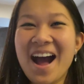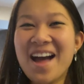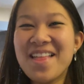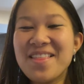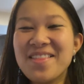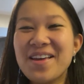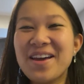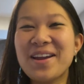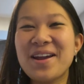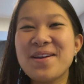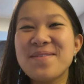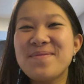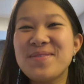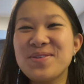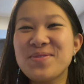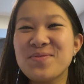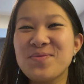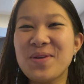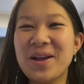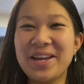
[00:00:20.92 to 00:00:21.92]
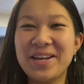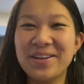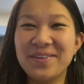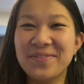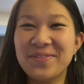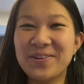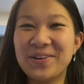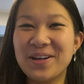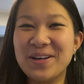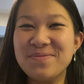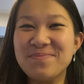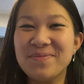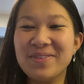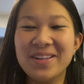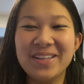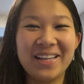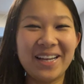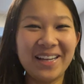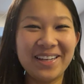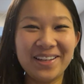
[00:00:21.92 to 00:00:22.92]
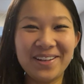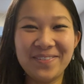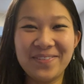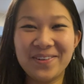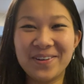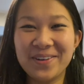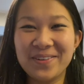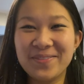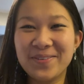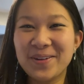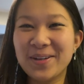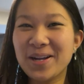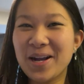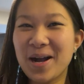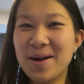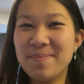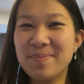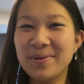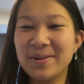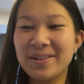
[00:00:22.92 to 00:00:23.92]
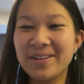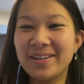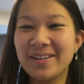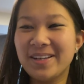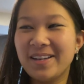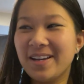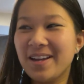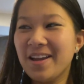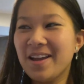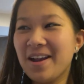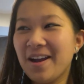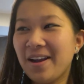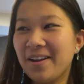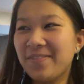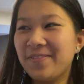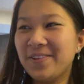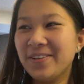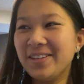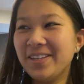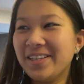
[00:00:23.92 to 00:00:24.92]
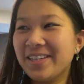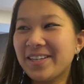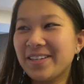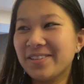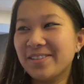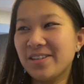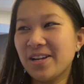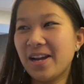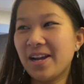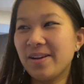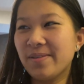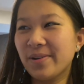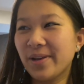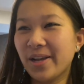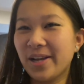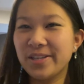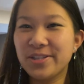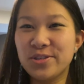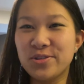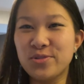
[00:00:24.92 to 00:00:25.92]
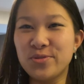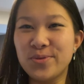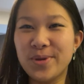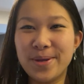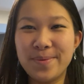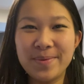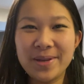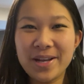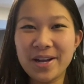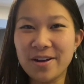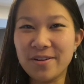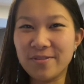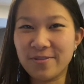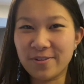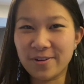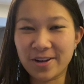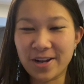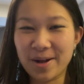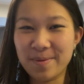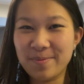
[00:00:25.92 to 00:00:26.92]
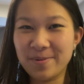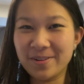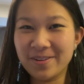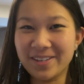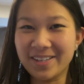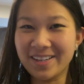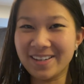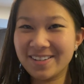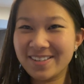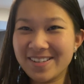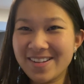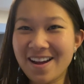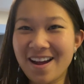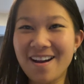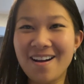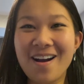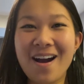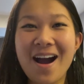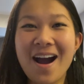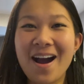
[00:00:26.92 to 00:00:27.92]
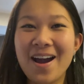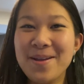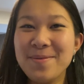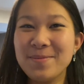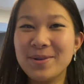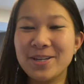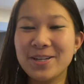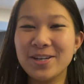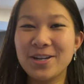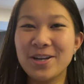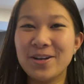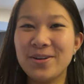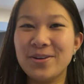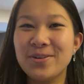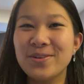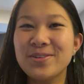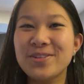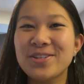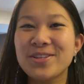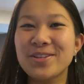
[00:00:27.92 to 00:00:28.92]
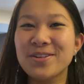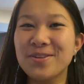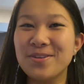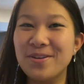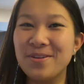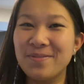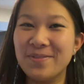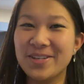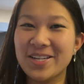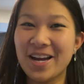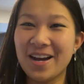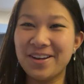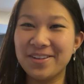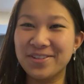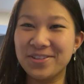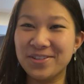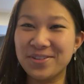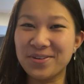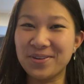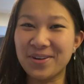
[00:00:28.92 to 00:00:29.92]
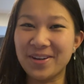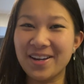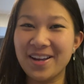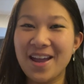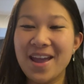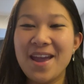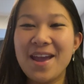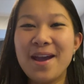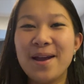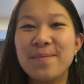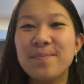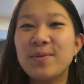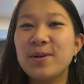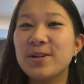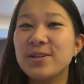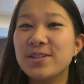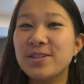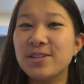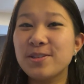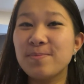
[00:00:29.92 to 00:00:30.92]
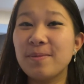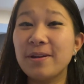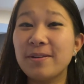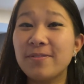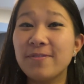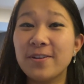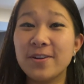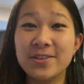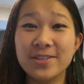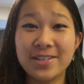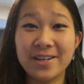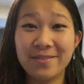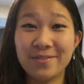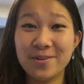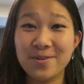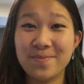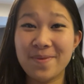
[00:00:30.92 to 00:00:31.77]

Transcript: that I've been waiting for and planning for a couple, I feel like, I guess, dreaming of for a couple of years now. I'm gonna go to the Louis Vuitton store and purchase my first ever